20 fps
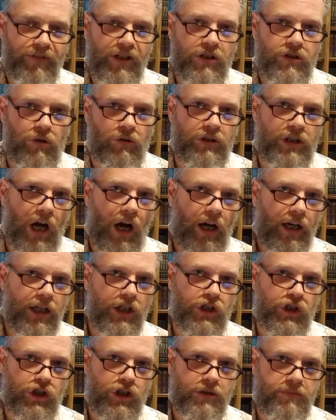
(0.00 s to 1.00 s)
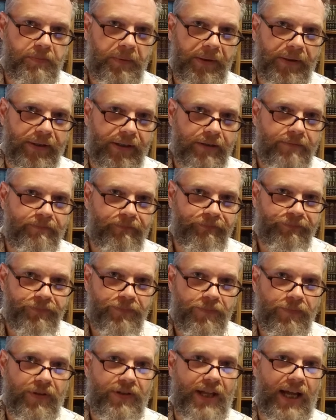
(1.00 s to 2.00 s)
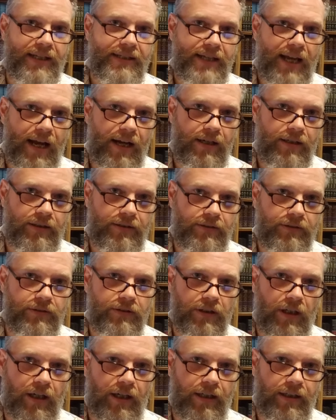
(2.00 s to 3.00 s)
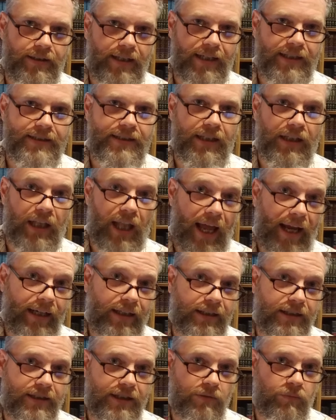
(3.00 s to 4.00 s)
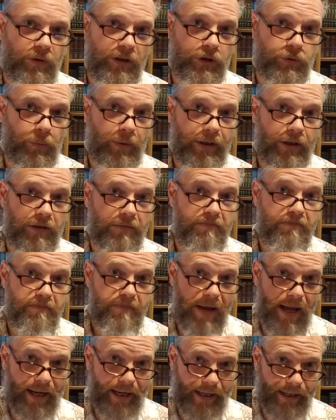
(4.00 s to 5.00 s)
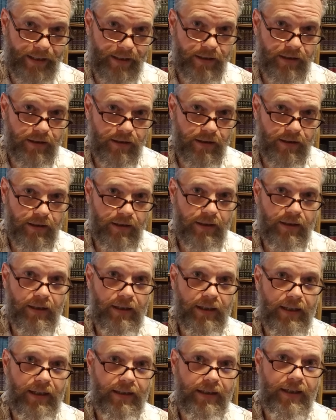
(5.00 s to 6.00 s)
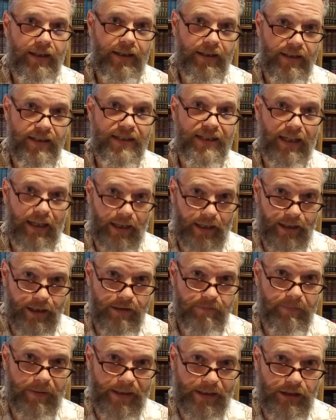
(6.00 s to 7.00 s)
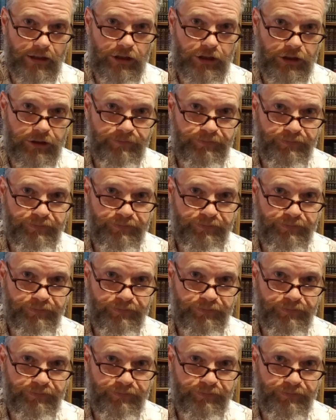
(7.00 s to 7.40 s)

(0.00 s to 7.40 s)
So God is spirit, and that's the likeness in which we are made in his image.